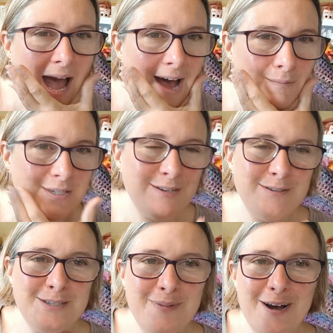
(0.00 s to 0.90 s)

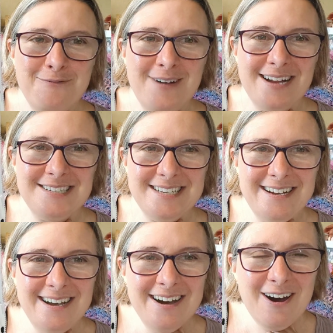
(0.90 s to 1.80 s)
absolute smile
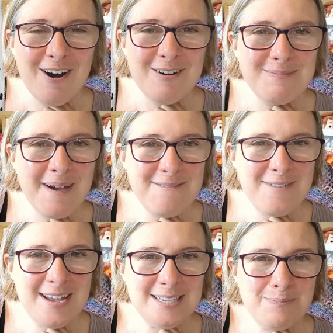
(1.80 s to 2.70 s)
factor on my
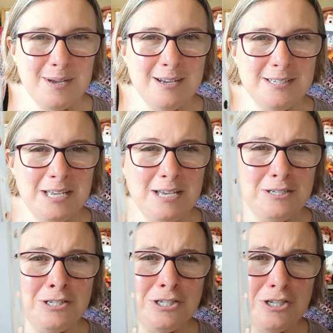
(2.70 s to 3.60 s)
face because it
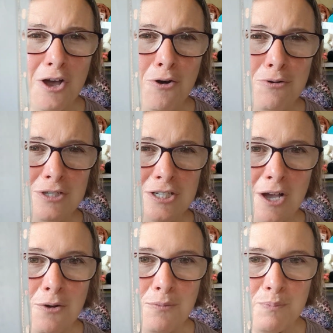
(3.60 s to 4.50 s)
is
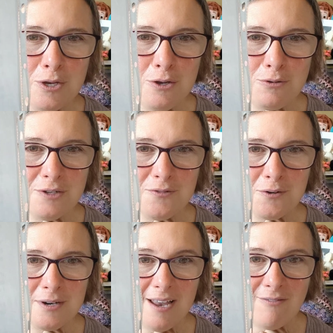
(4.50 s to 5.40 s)
so
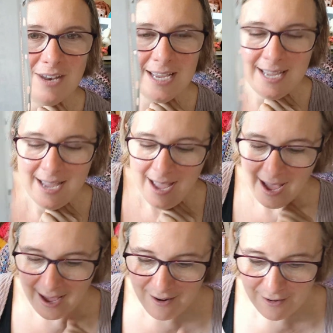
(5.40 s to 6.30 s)
beautiful and lovely,
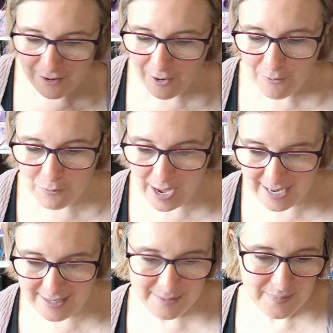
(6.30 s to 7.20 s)
and I can't
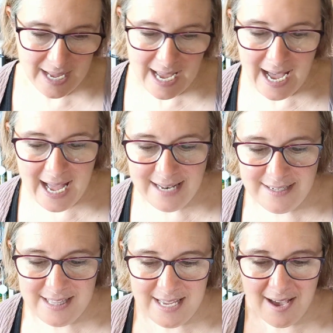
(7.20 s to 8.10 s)
wait.
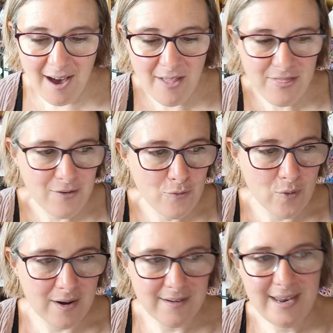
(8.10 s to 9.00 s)
And the other
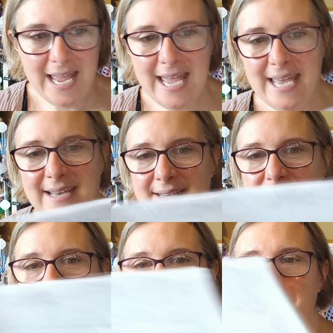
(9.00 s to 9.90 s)
one
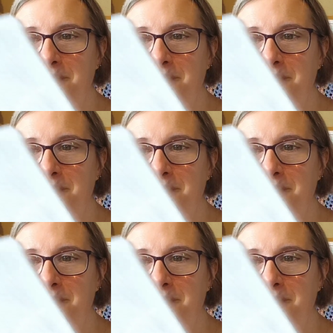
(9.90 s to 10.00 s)
is